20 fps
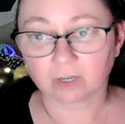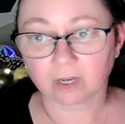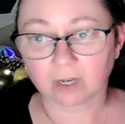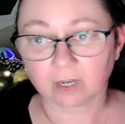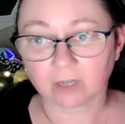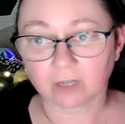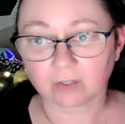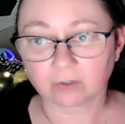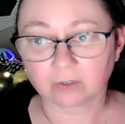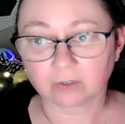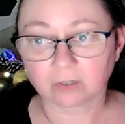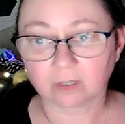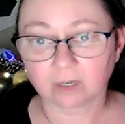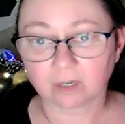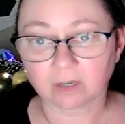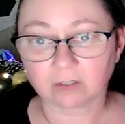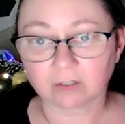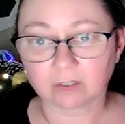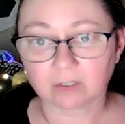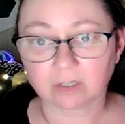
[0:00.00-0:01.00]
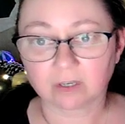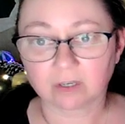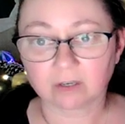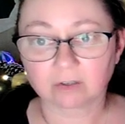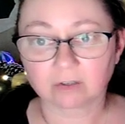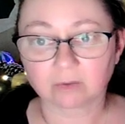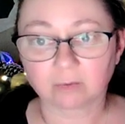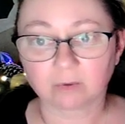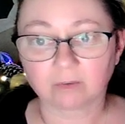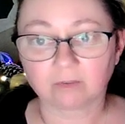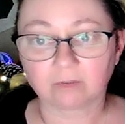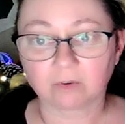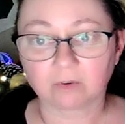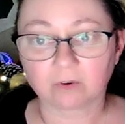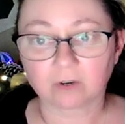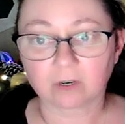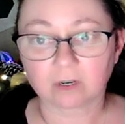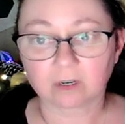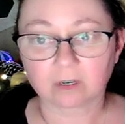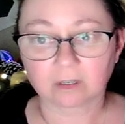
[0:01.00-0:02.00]
100,000 years
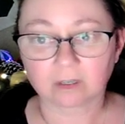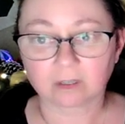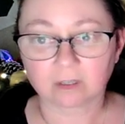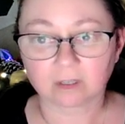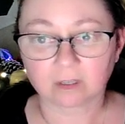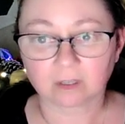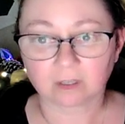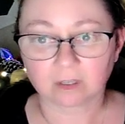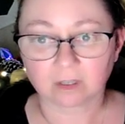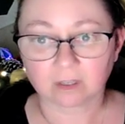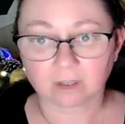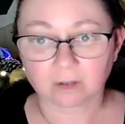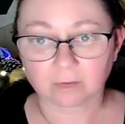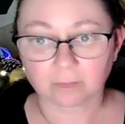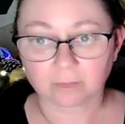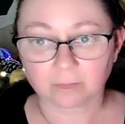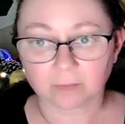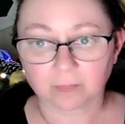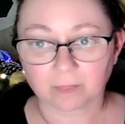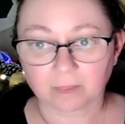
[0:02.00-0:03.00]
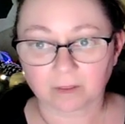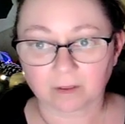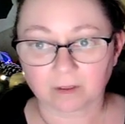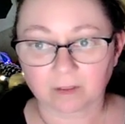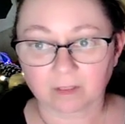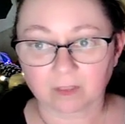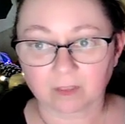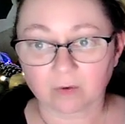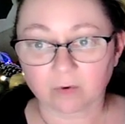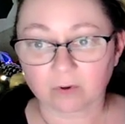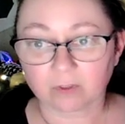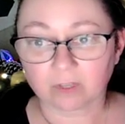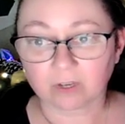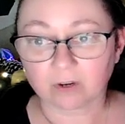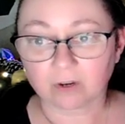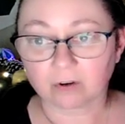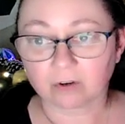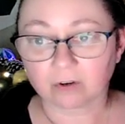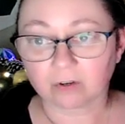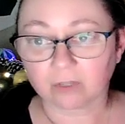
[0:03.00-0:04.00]
before. They were
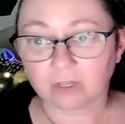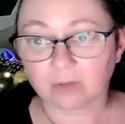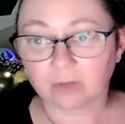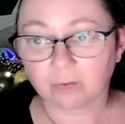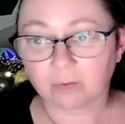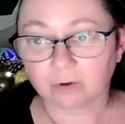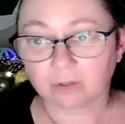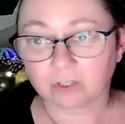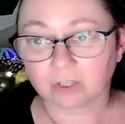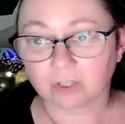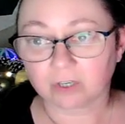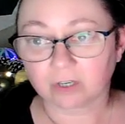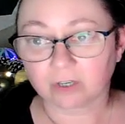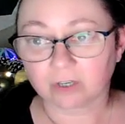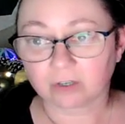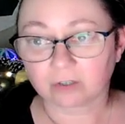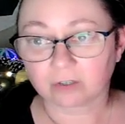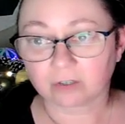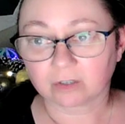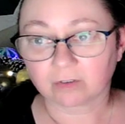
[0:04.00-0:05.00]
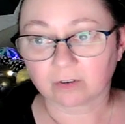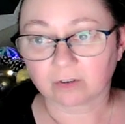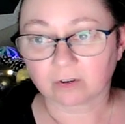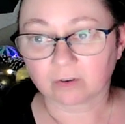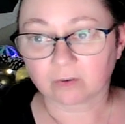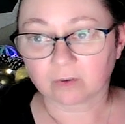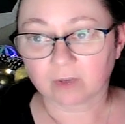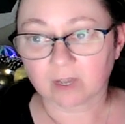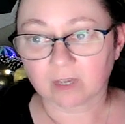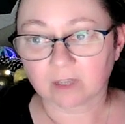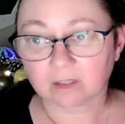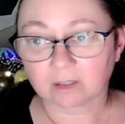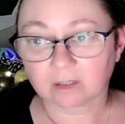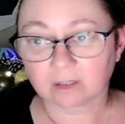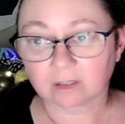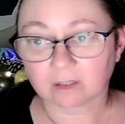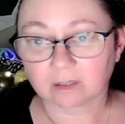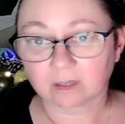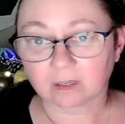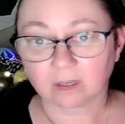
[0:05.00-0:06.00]
the early progenitors of her
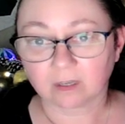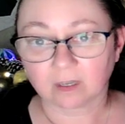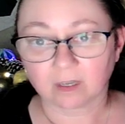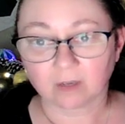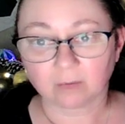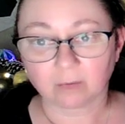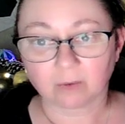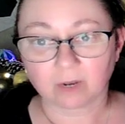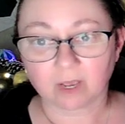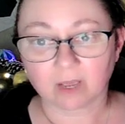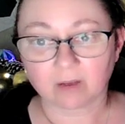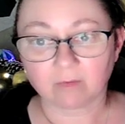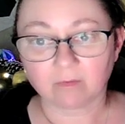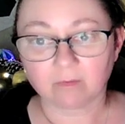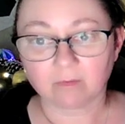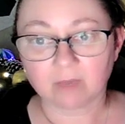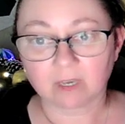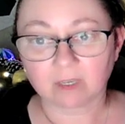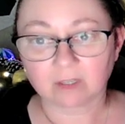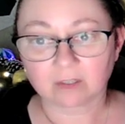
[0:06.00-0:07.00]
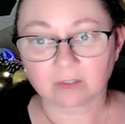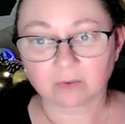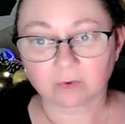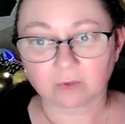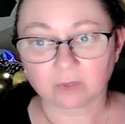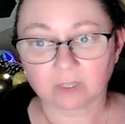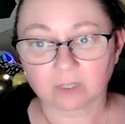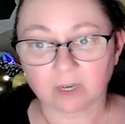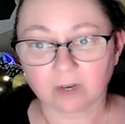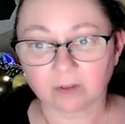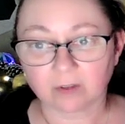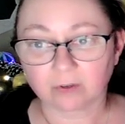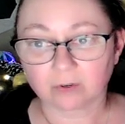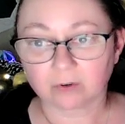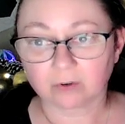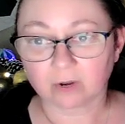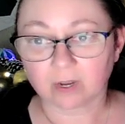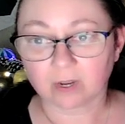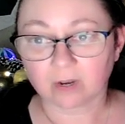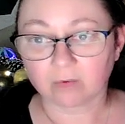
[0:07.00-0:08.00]
race, but had mixed with the other
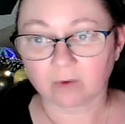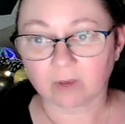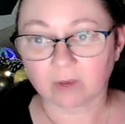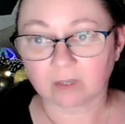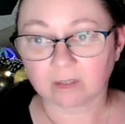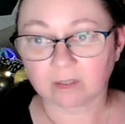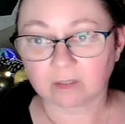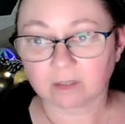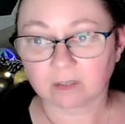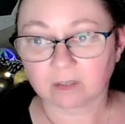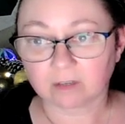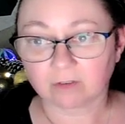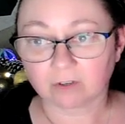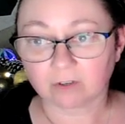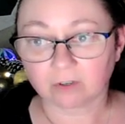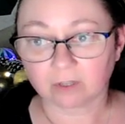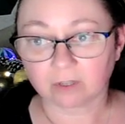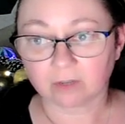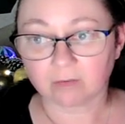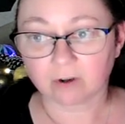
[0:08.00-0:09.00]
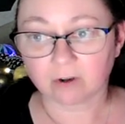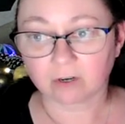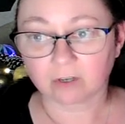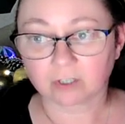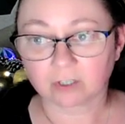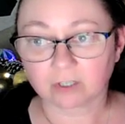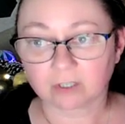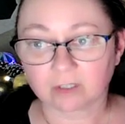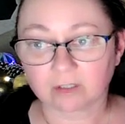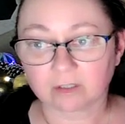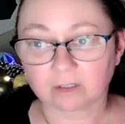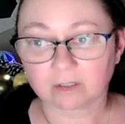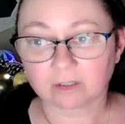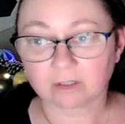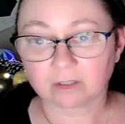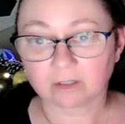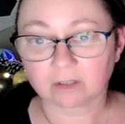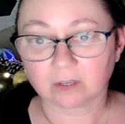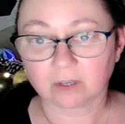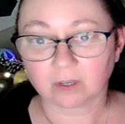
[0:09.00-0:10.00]
great race of early
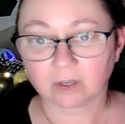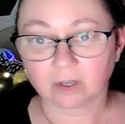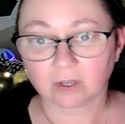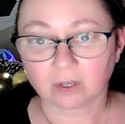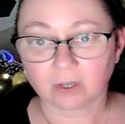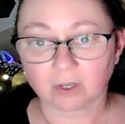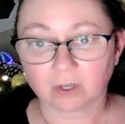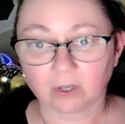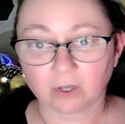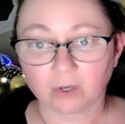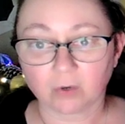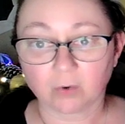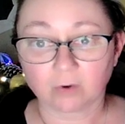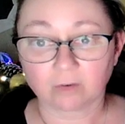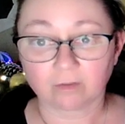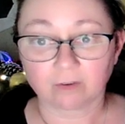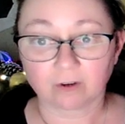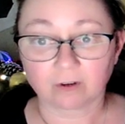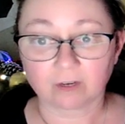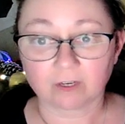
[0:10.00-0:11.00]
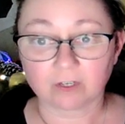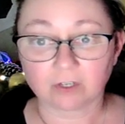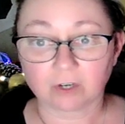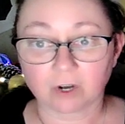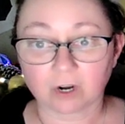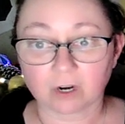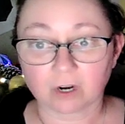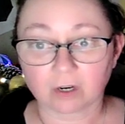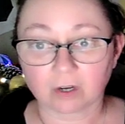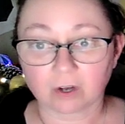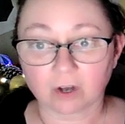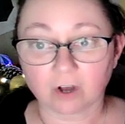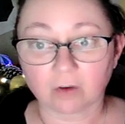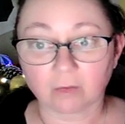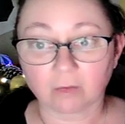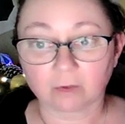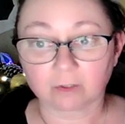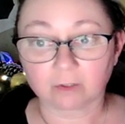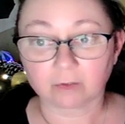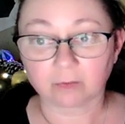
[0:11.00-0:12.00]
Martians, who were very dark,
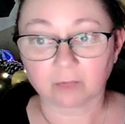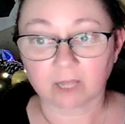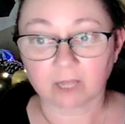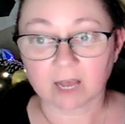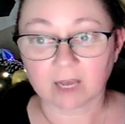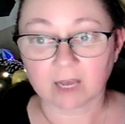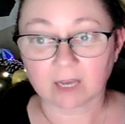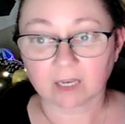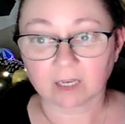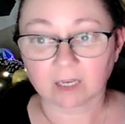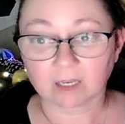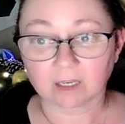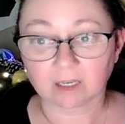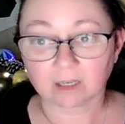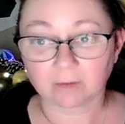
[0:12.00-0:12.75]
almost black,